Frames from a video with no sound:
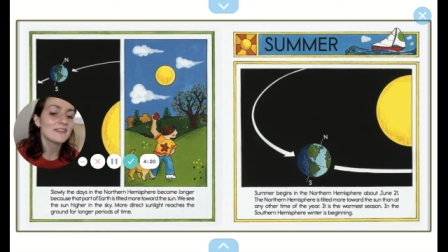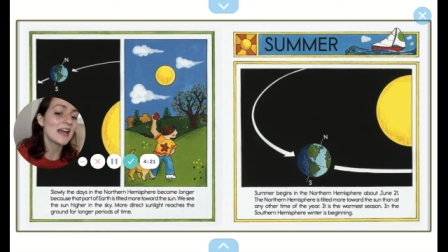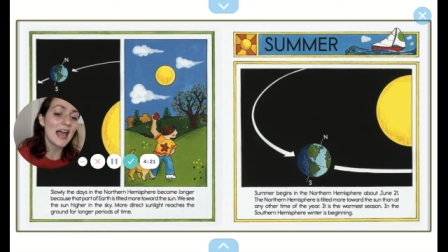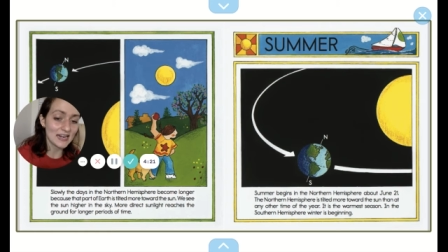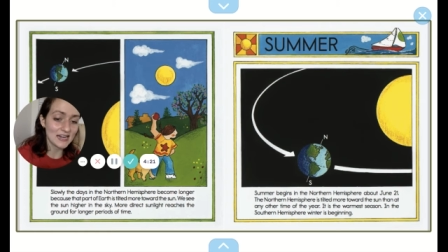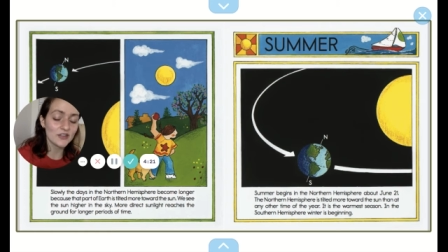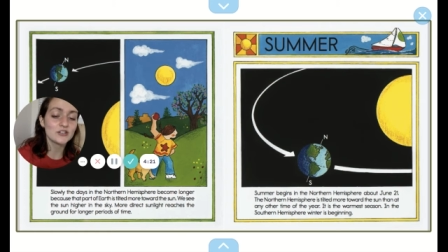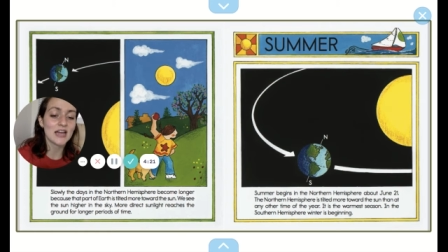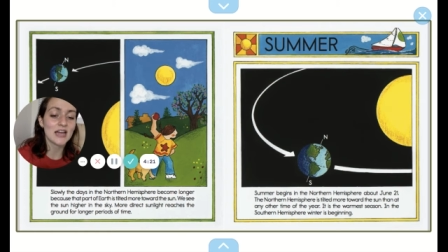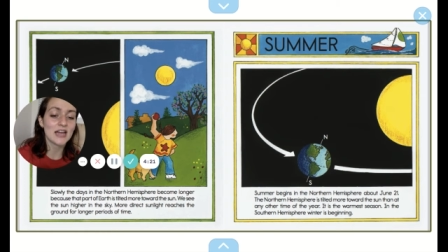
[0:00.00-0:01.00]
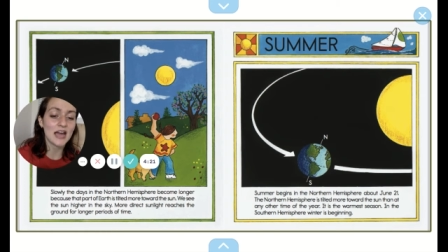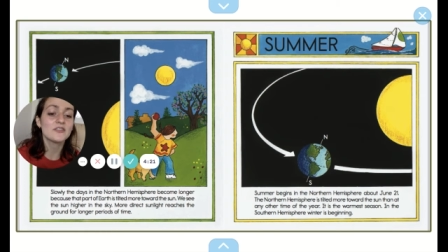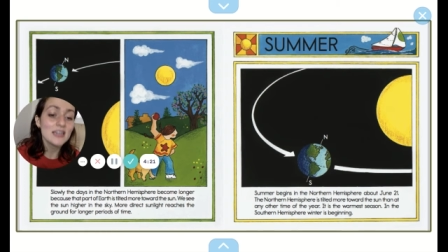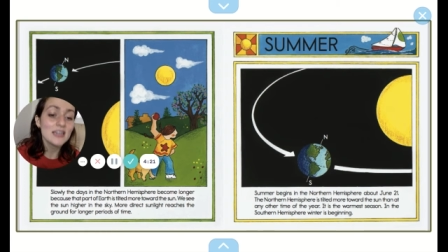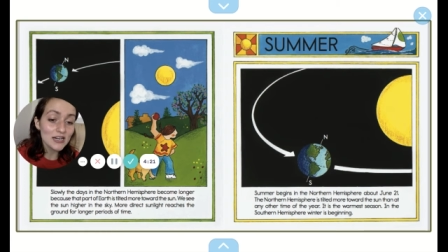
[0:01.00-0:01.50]
than at any other time
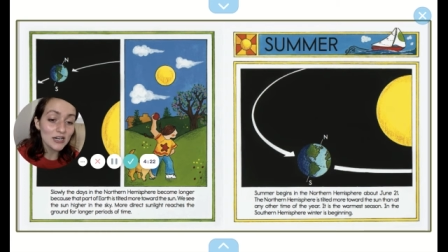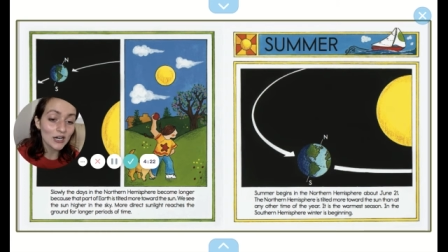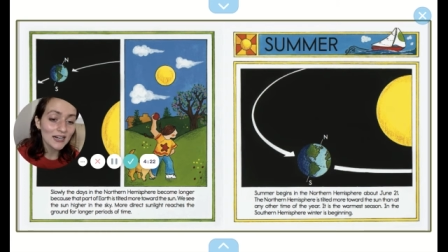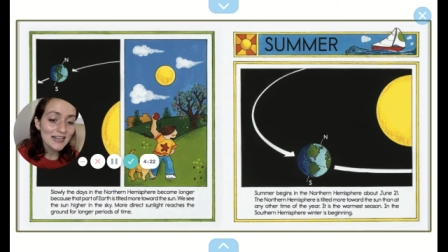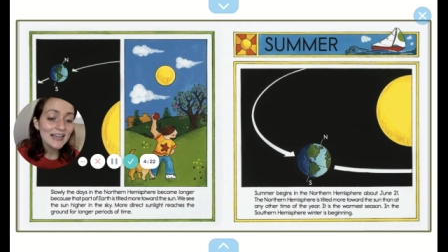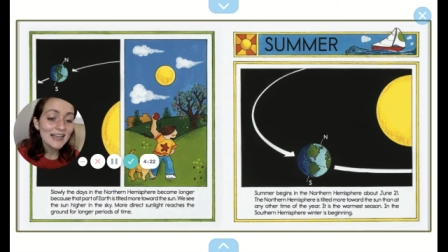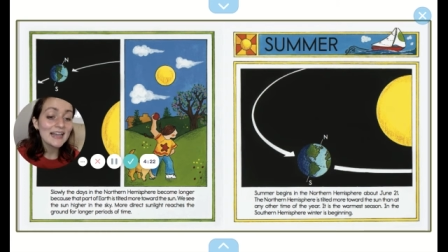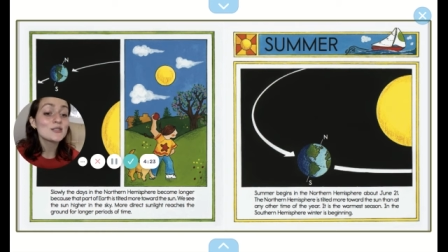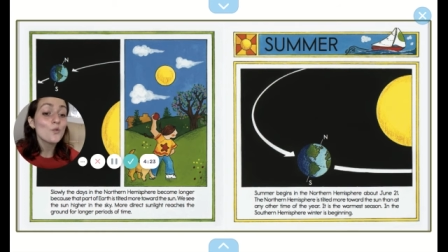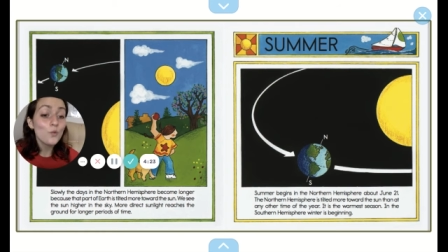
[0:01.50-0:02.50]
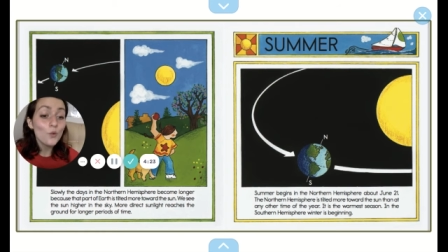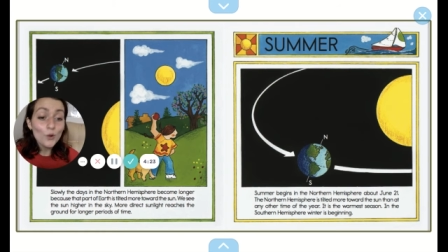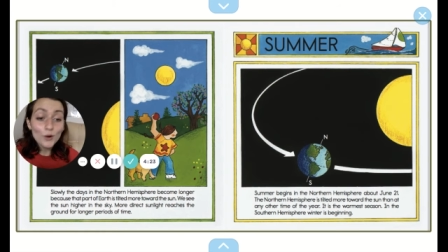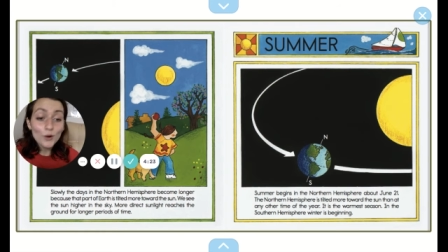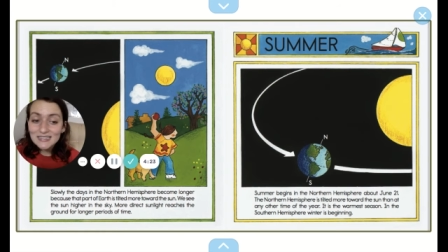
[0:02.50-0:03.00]
of the year. It's the
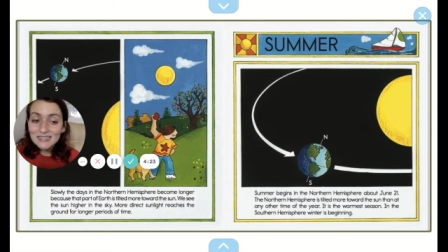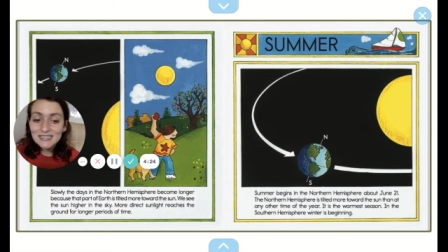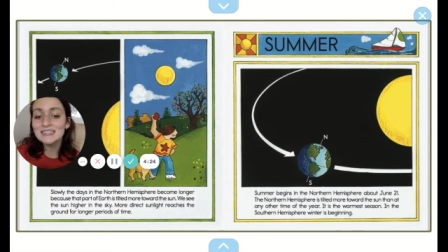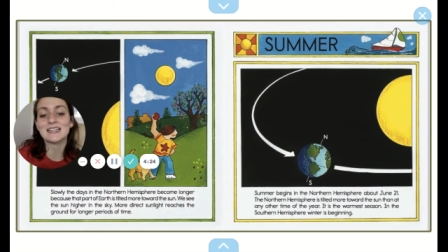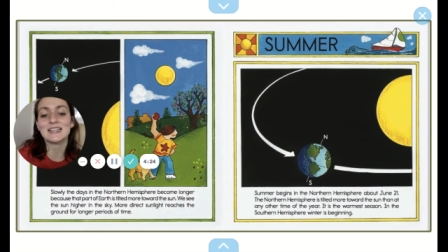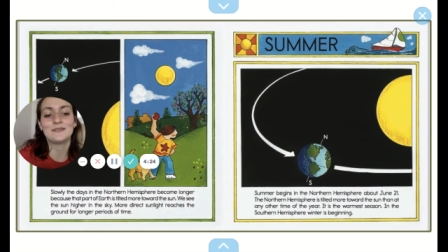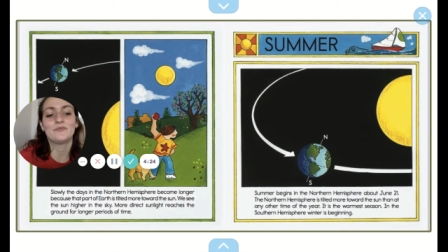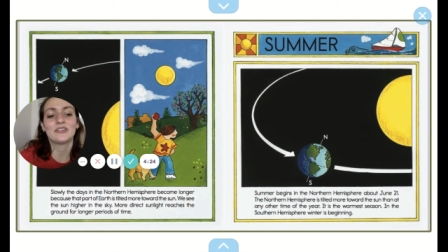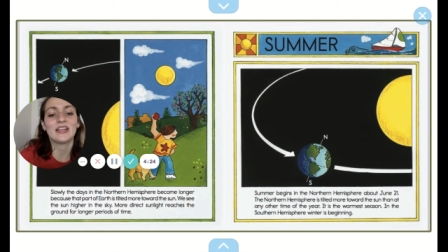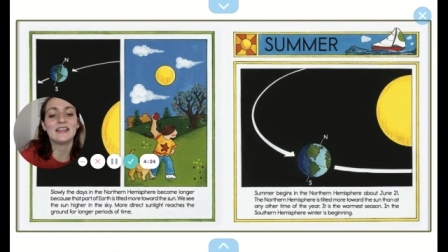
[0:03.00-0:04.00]
warmest season.